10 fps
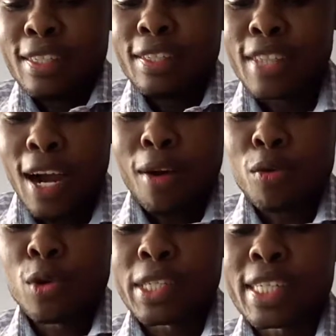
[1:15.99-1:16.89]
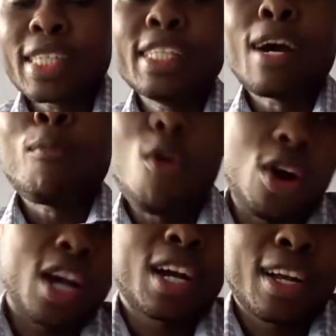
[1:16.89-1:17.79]
Jack was reading a
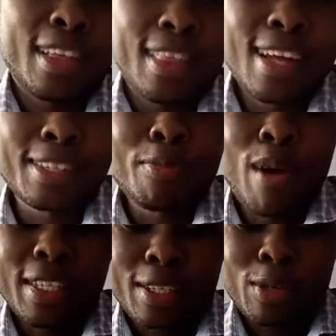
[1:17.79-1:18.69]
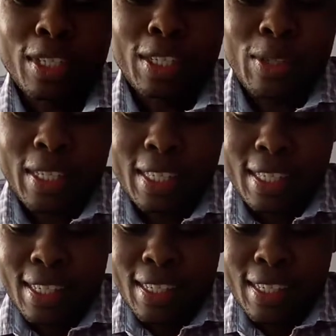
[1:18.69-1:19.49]
book. That's past continuous.